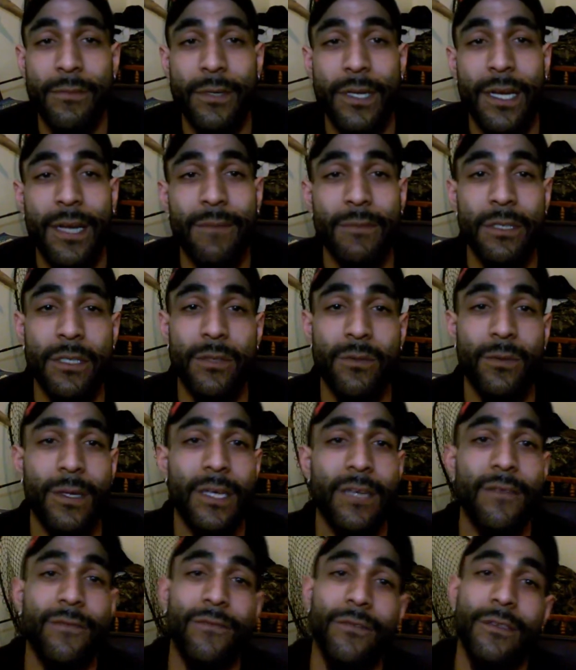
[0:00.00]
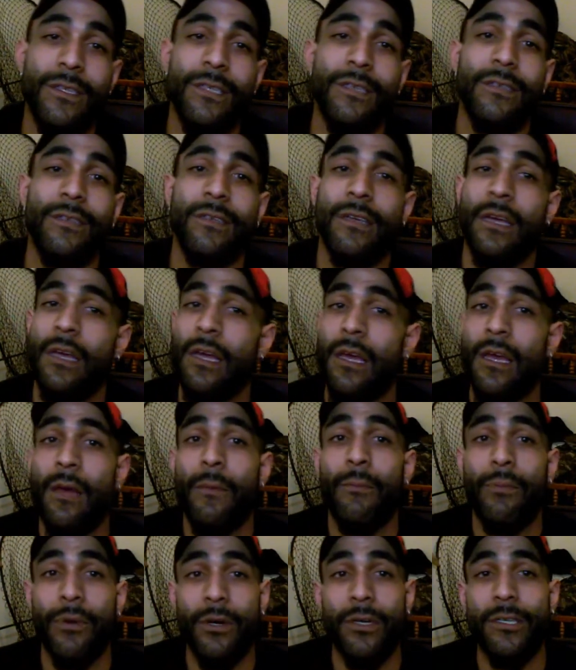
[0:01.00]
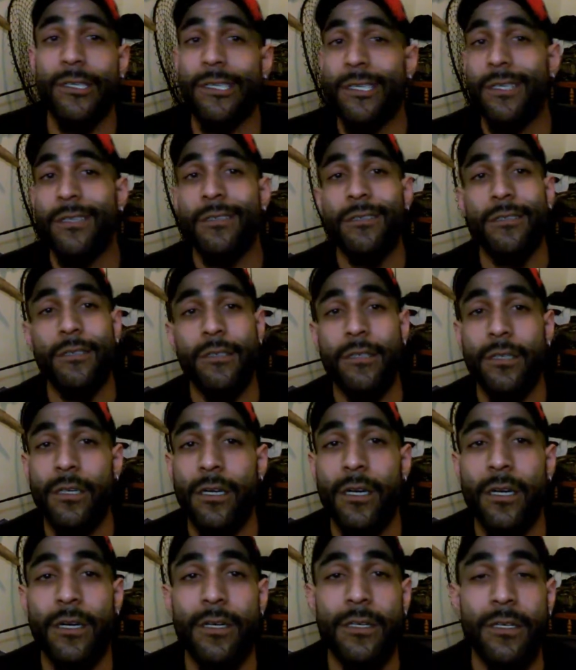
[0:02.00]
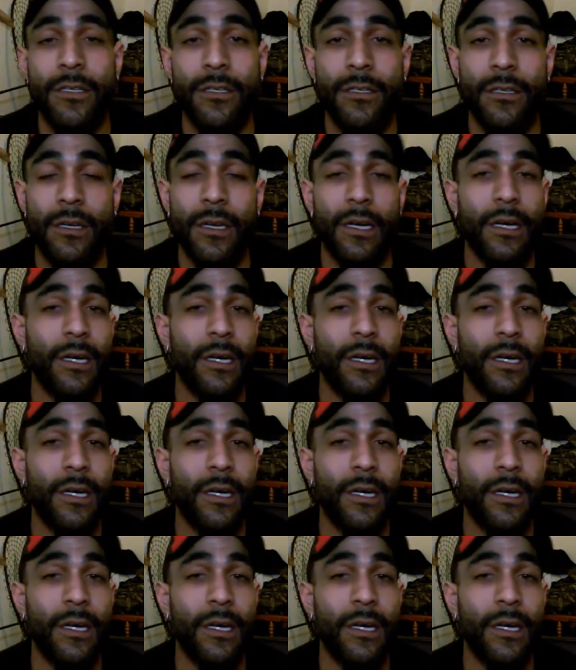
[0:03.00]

But I'm just waiting for this perch season to start, this